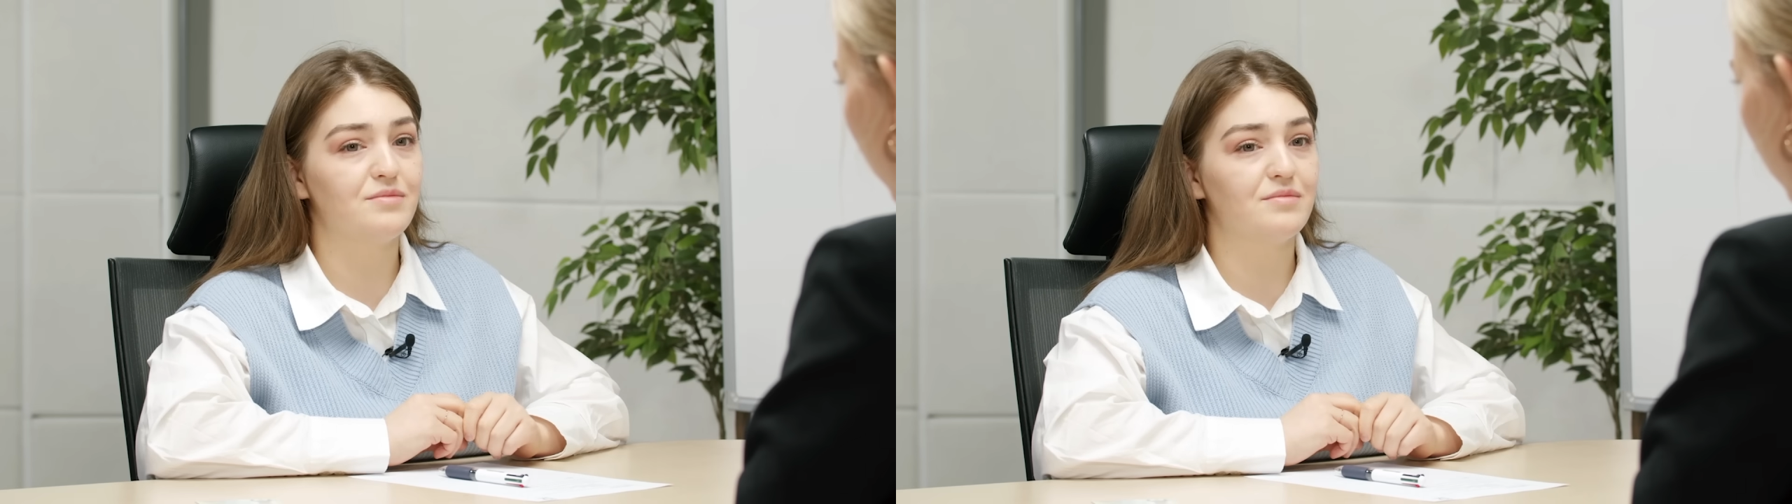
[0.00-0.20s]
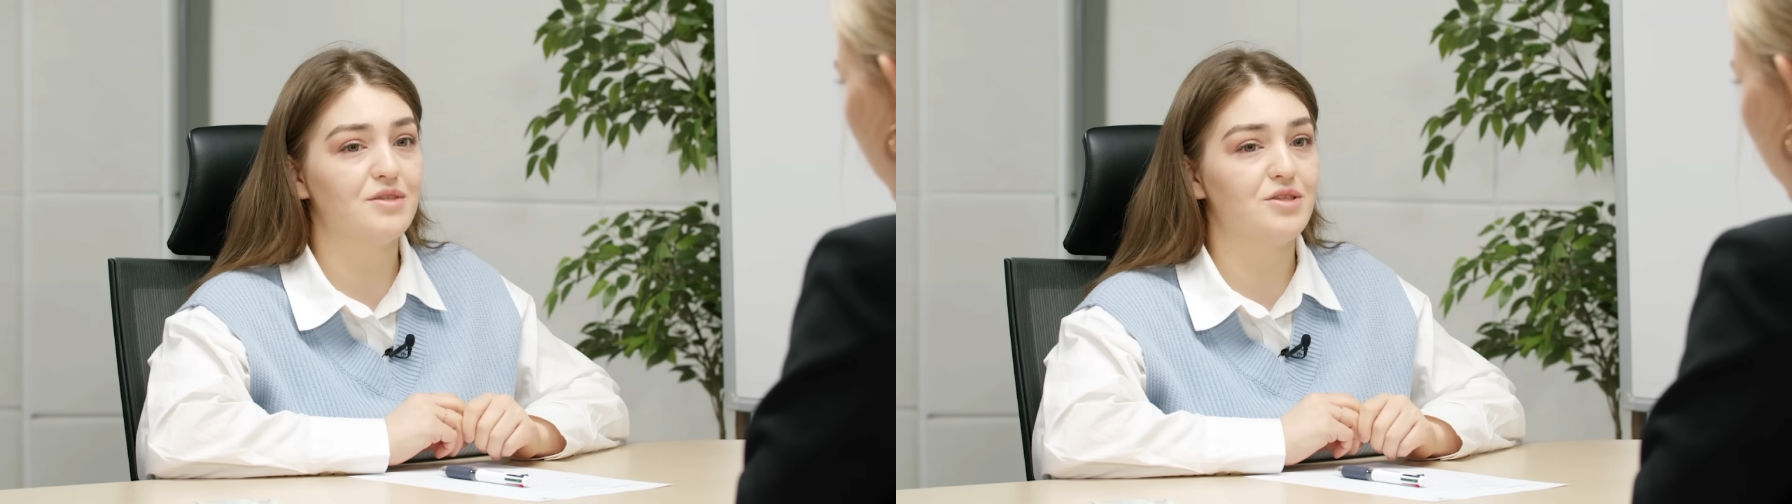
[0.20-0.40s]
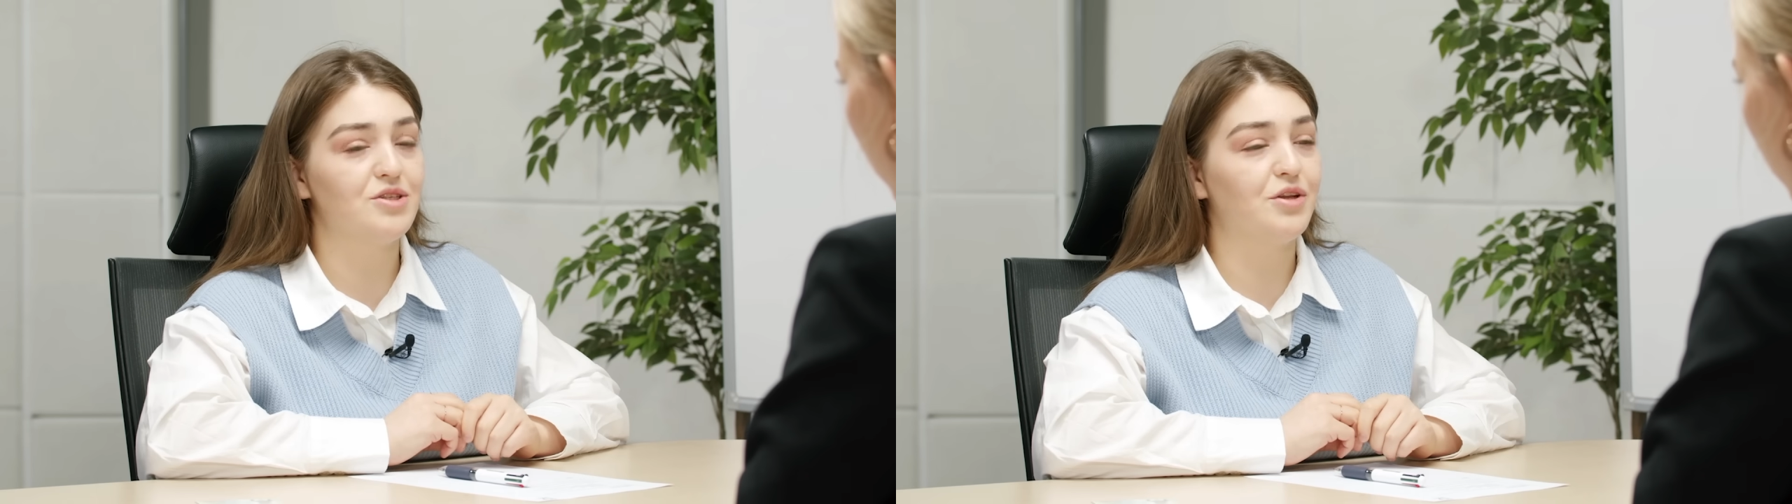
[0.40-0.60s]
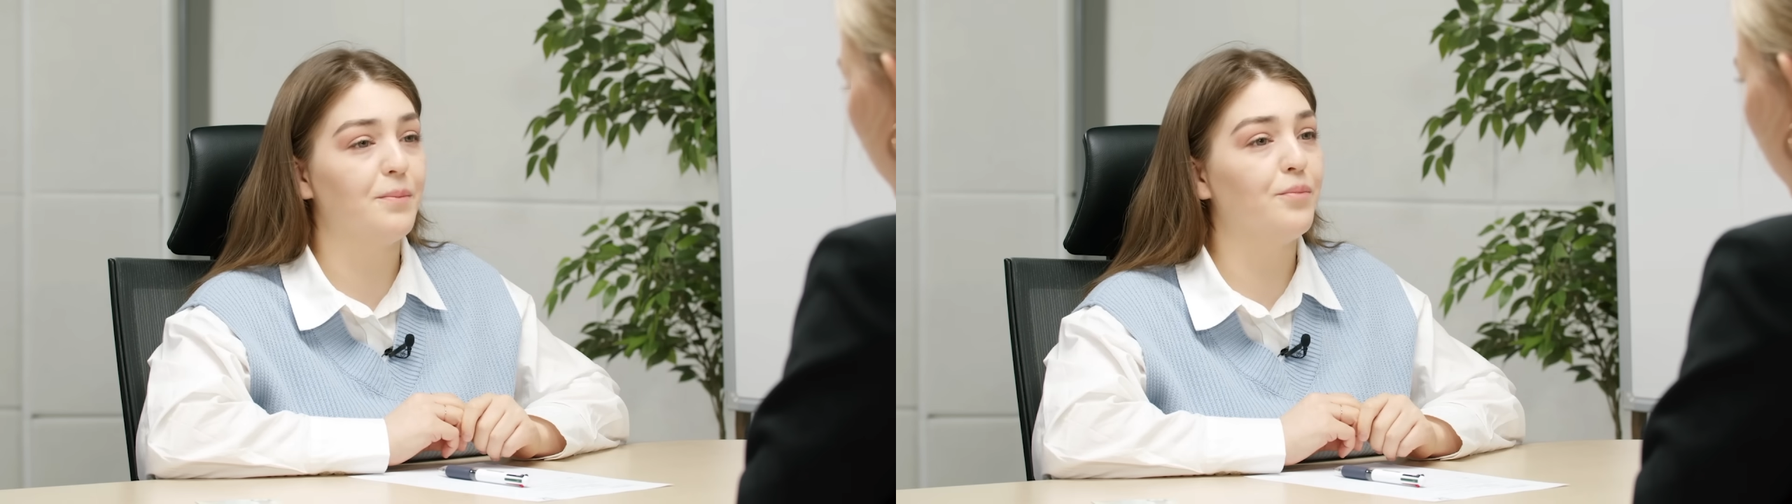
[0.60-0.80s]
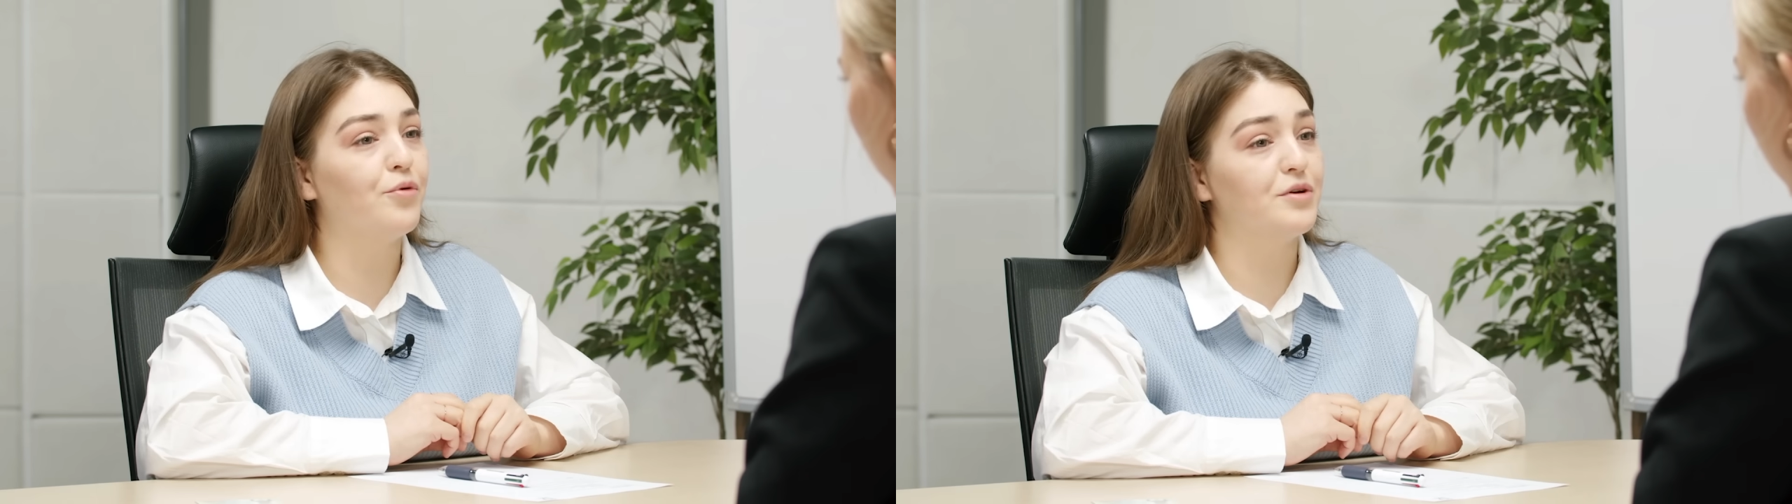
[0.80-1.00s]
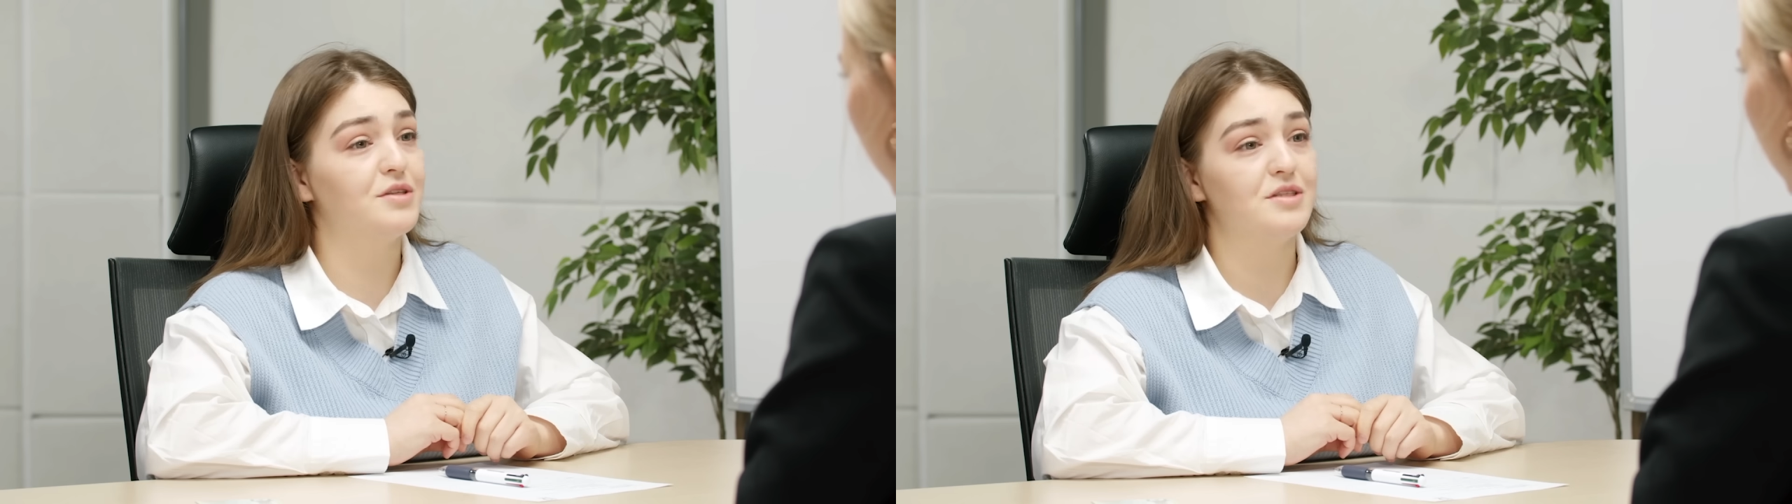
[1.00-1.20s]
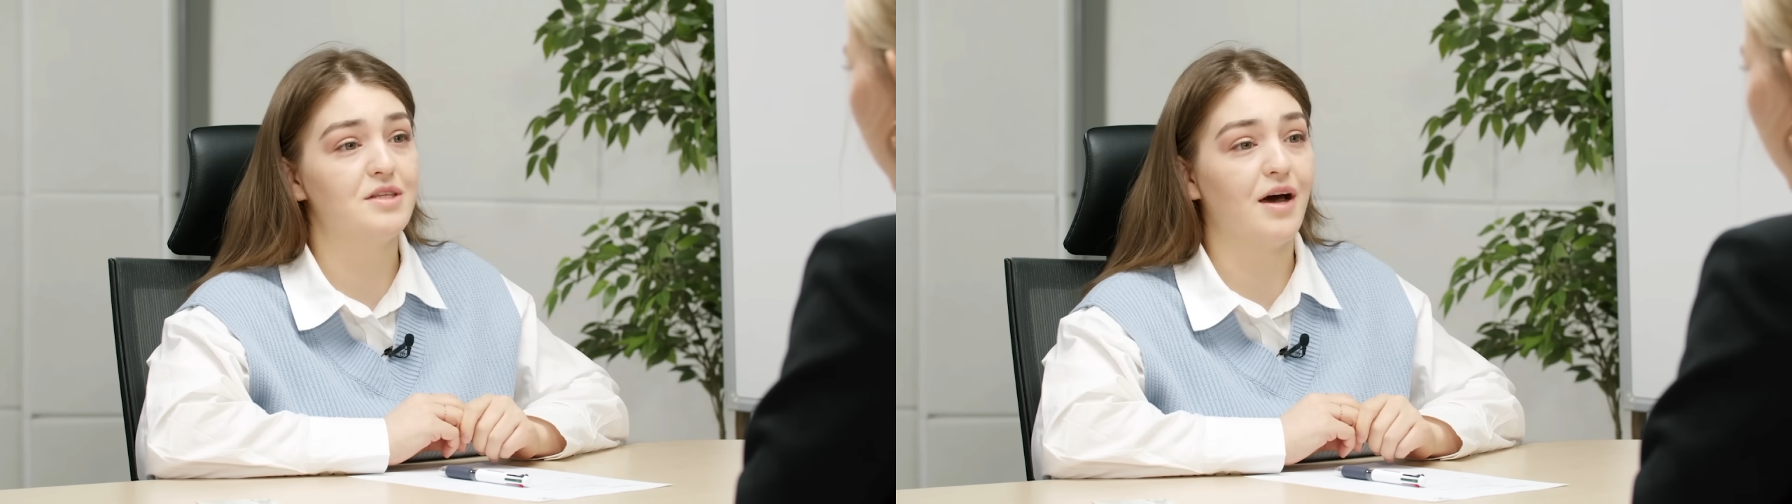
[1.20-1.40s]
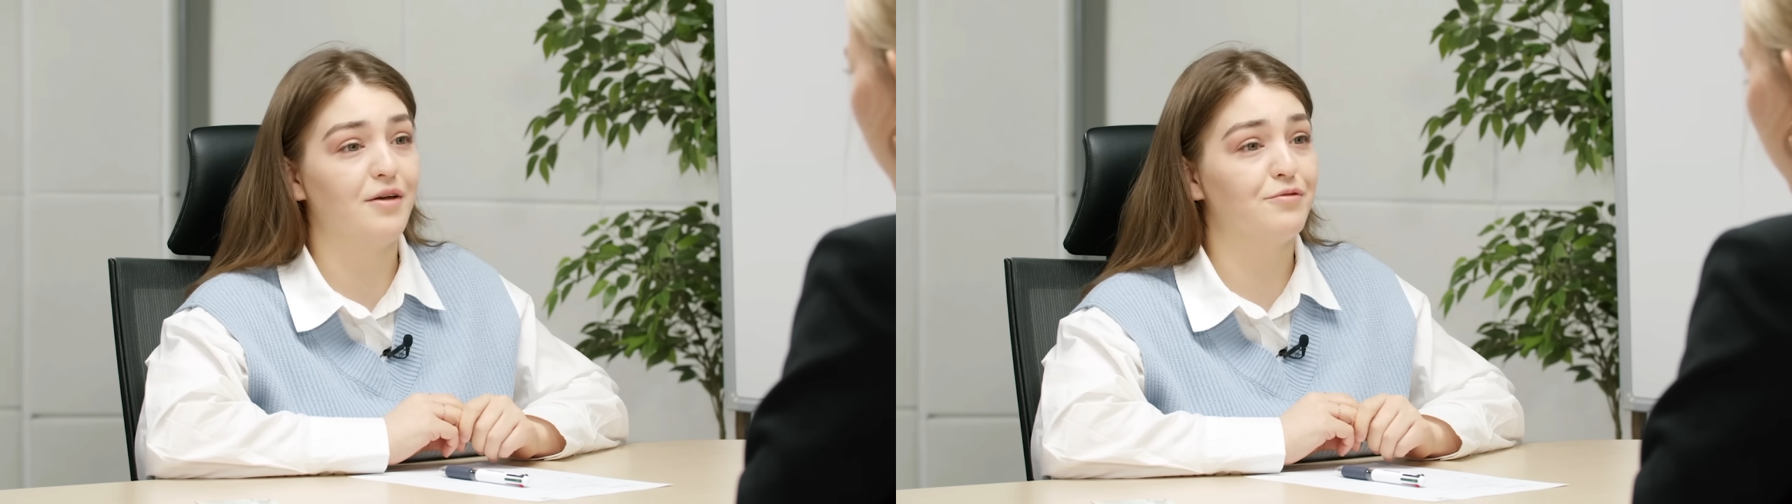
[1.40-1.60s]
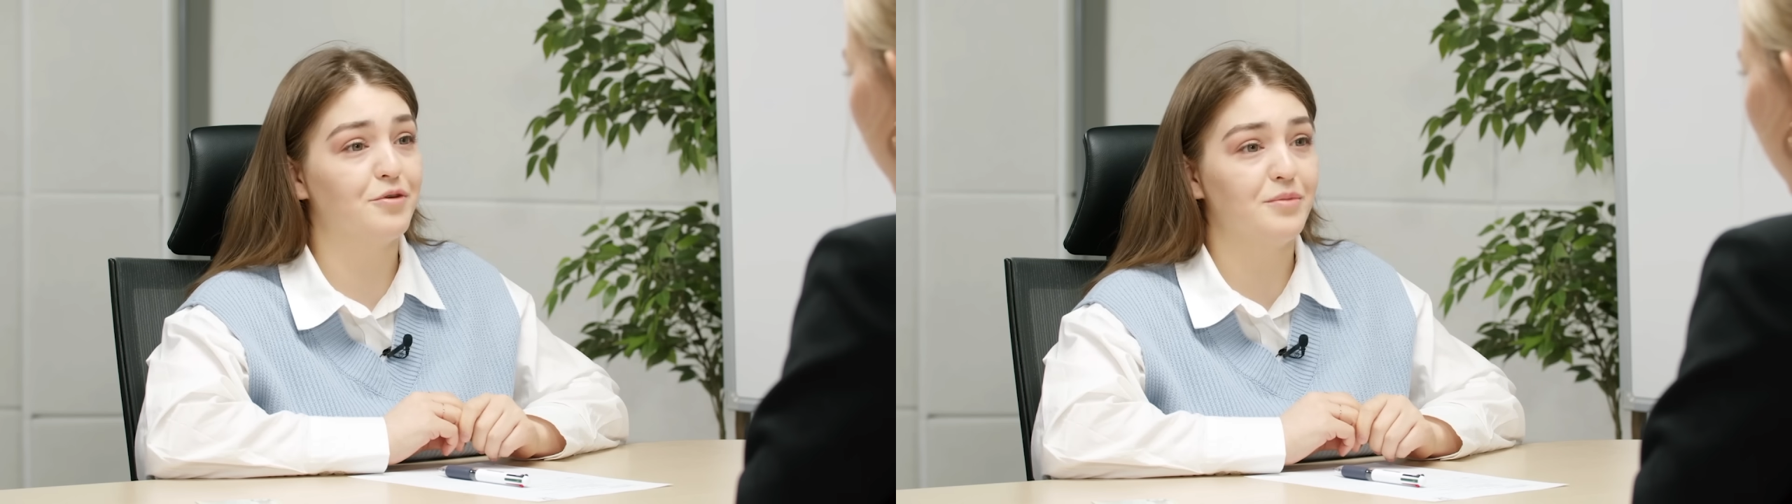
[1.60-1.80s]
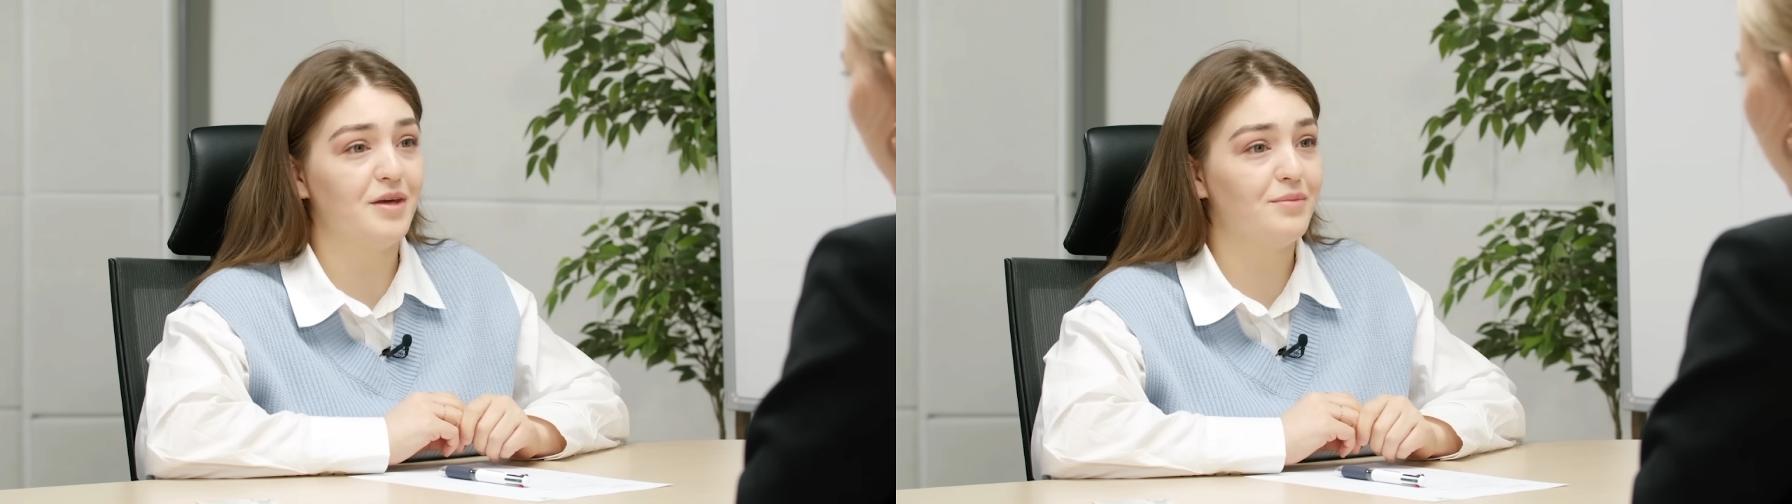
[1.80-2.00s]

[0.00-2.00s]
such an important time for me